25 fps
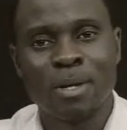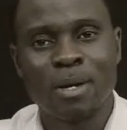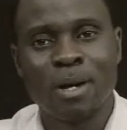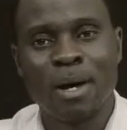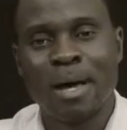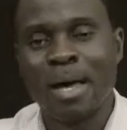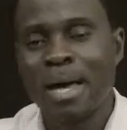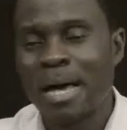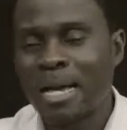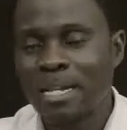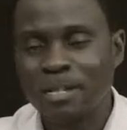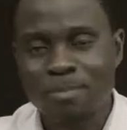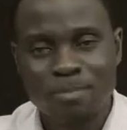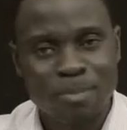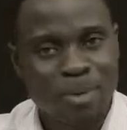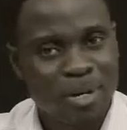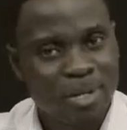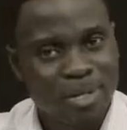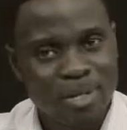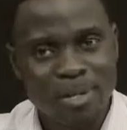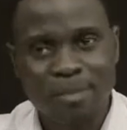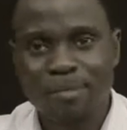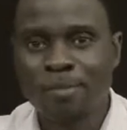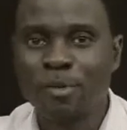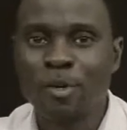I ask
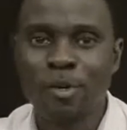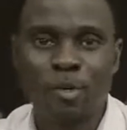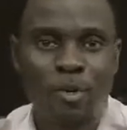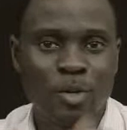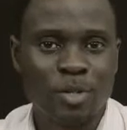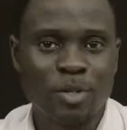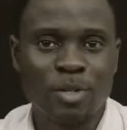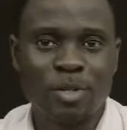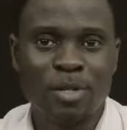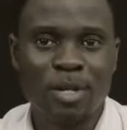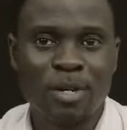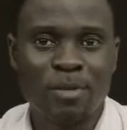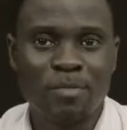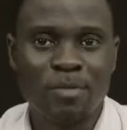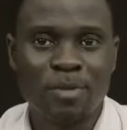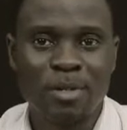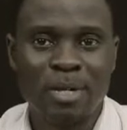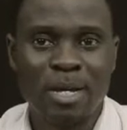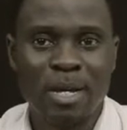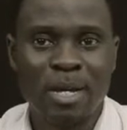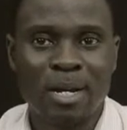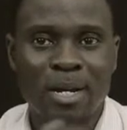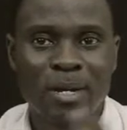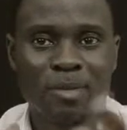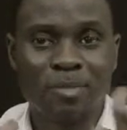myself a question
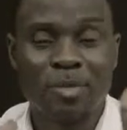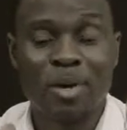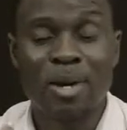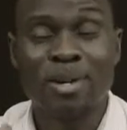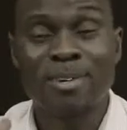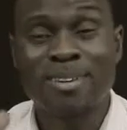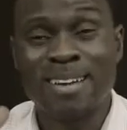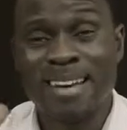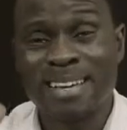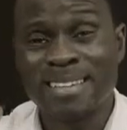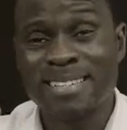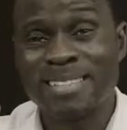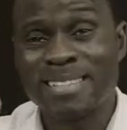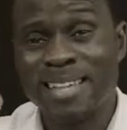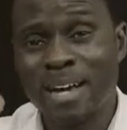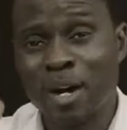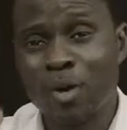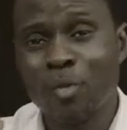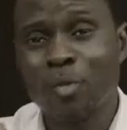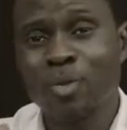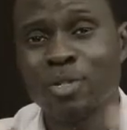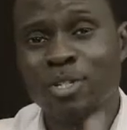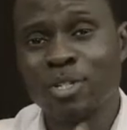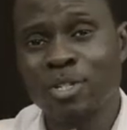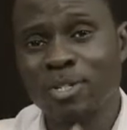every day, and I try to ask
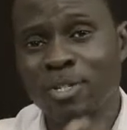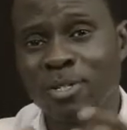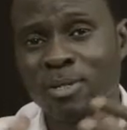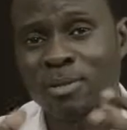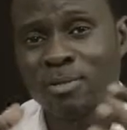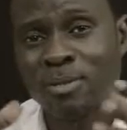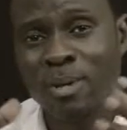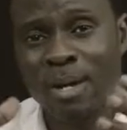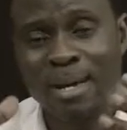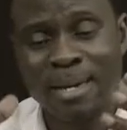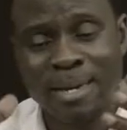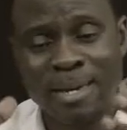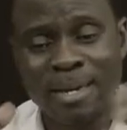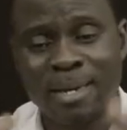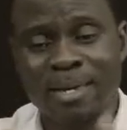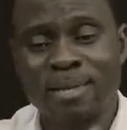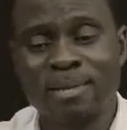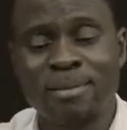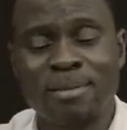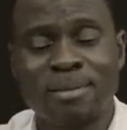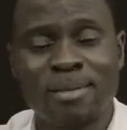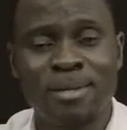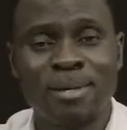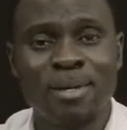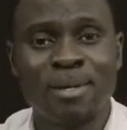that question to my
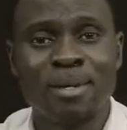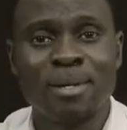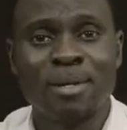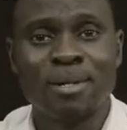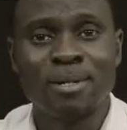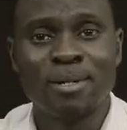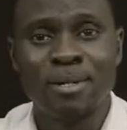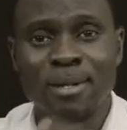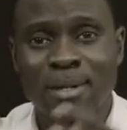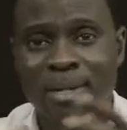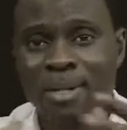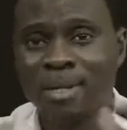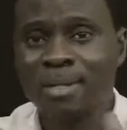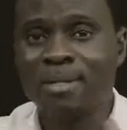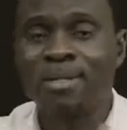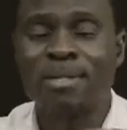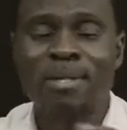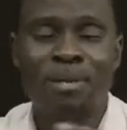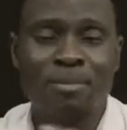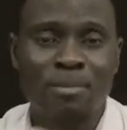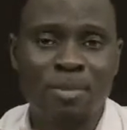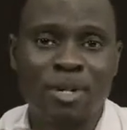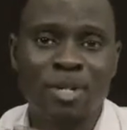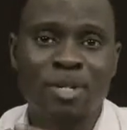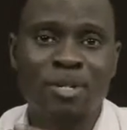kids, to
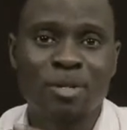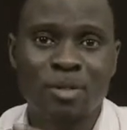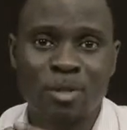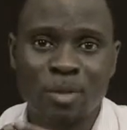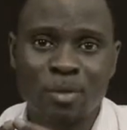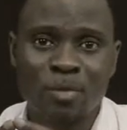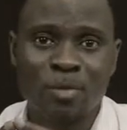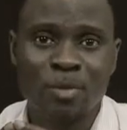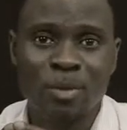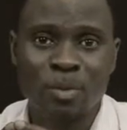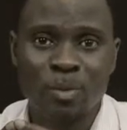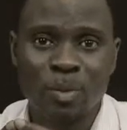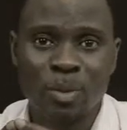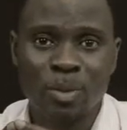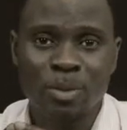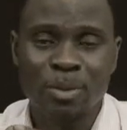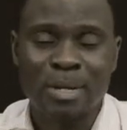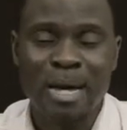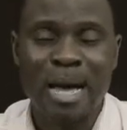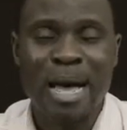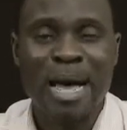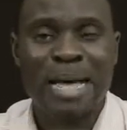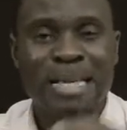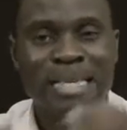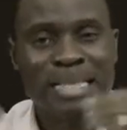kids I meet all over the
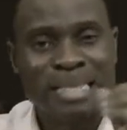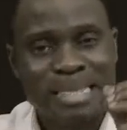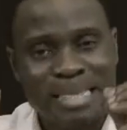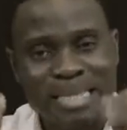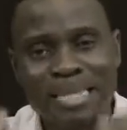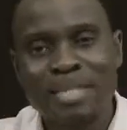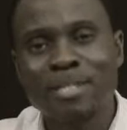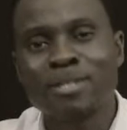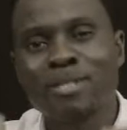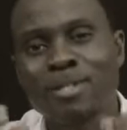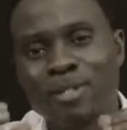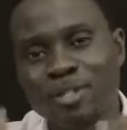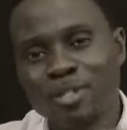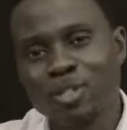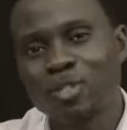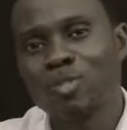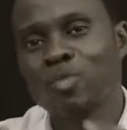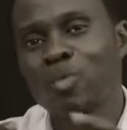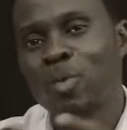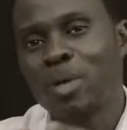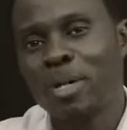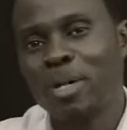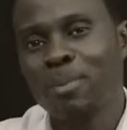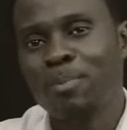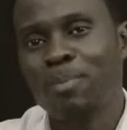world. I think those
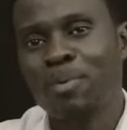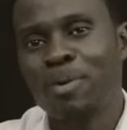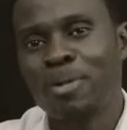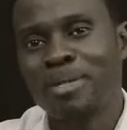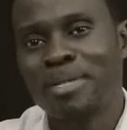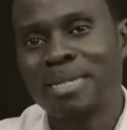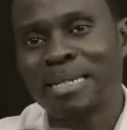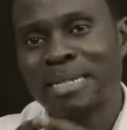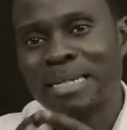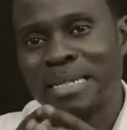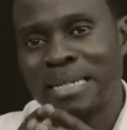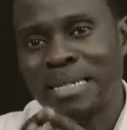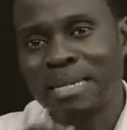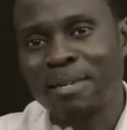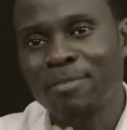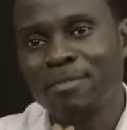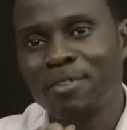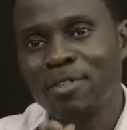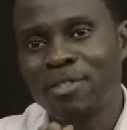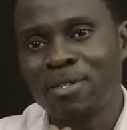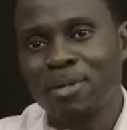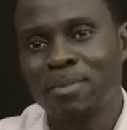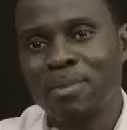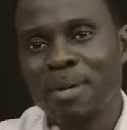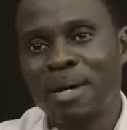20 points can
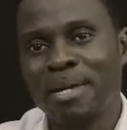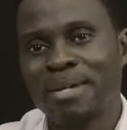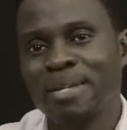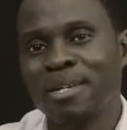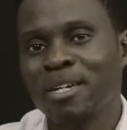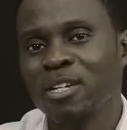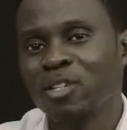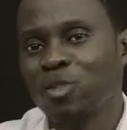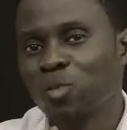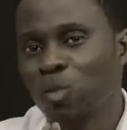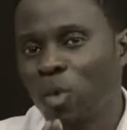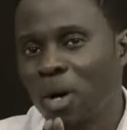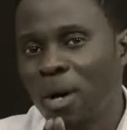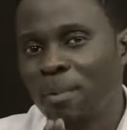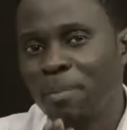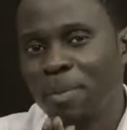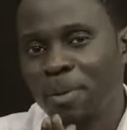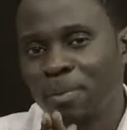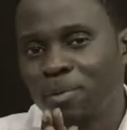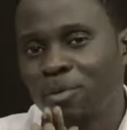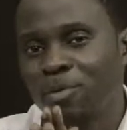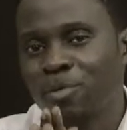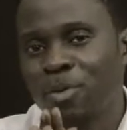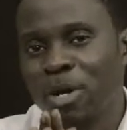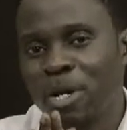give you some ideas why
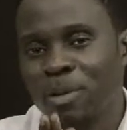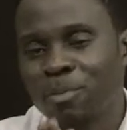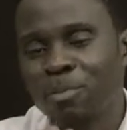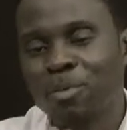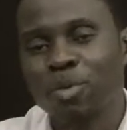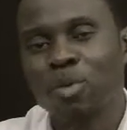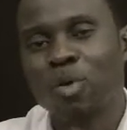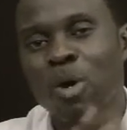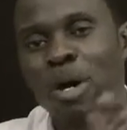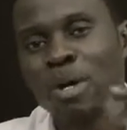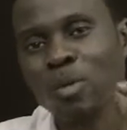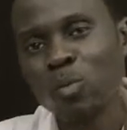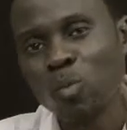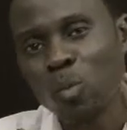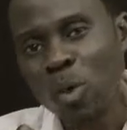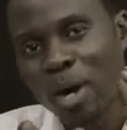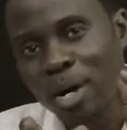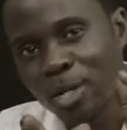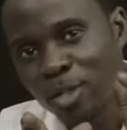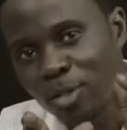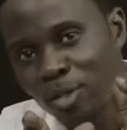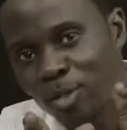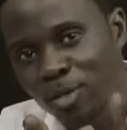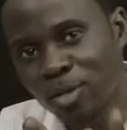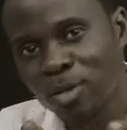people write books and
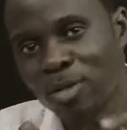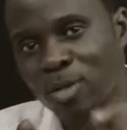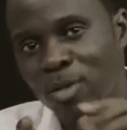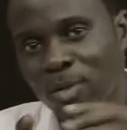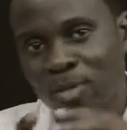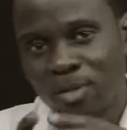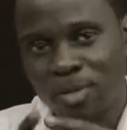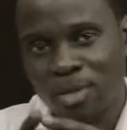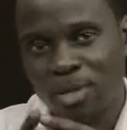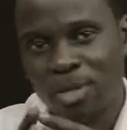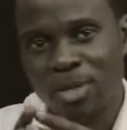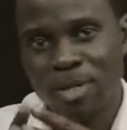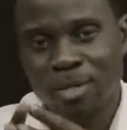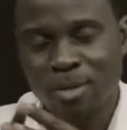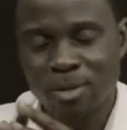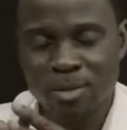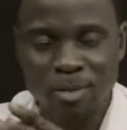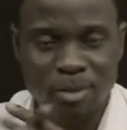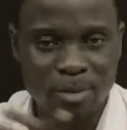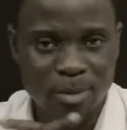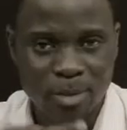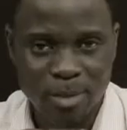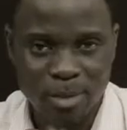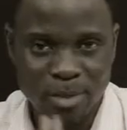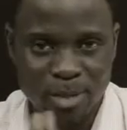why you should consider to
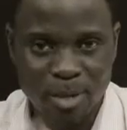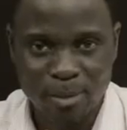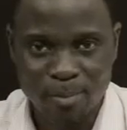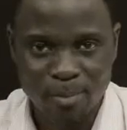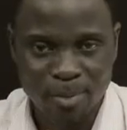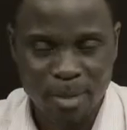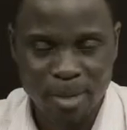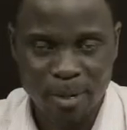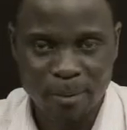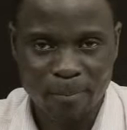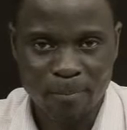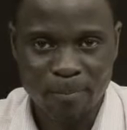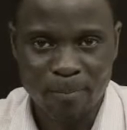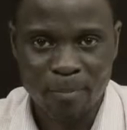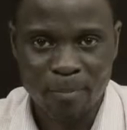do the same thing.